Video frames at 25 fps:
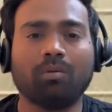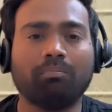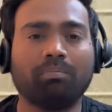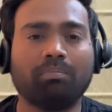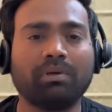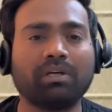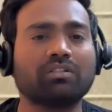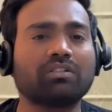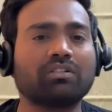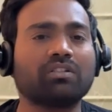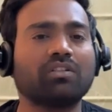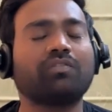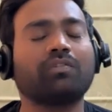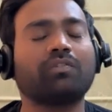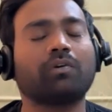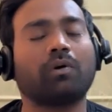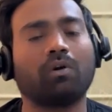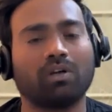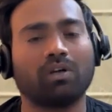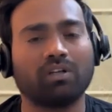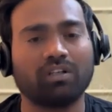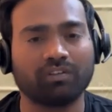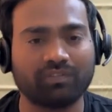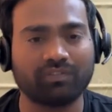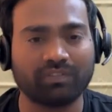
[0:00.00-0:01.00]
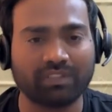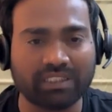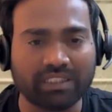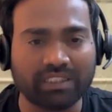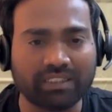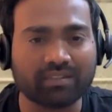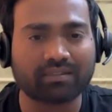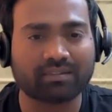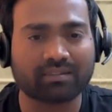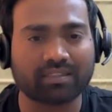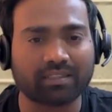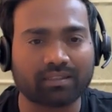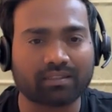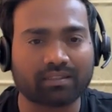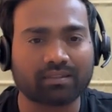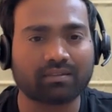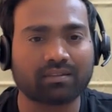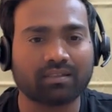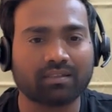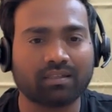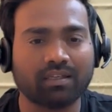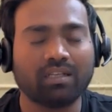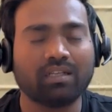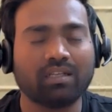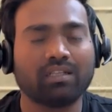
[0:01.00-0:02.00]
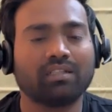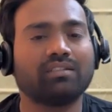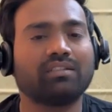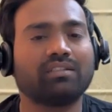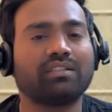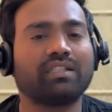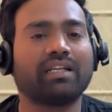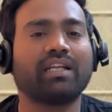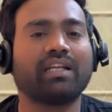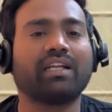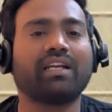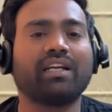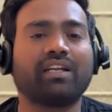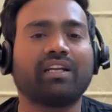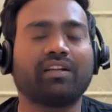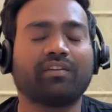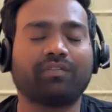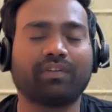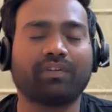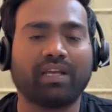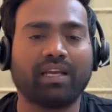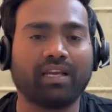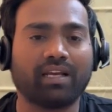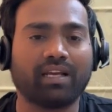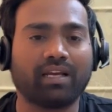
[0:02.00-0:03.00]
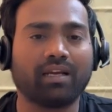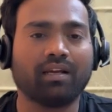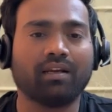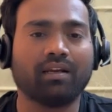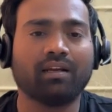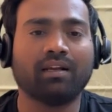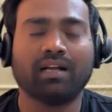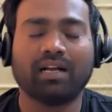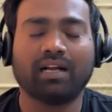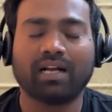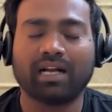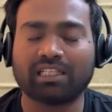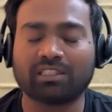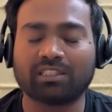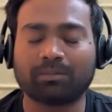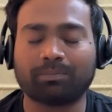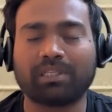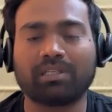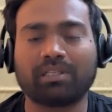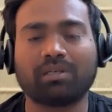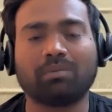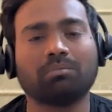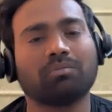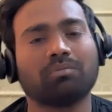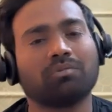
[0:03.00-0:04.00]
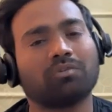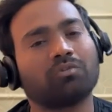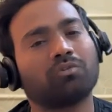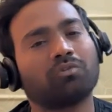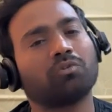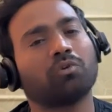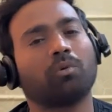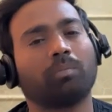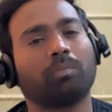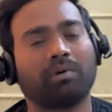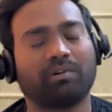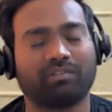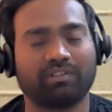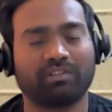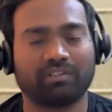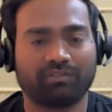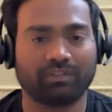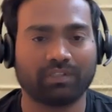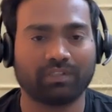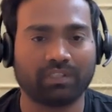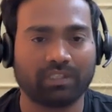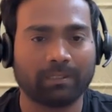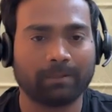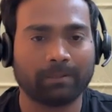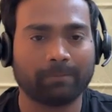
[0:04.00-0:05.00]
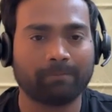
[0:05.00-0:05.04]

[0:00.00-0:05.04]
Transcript: because of all of these things generative ai has become so powerful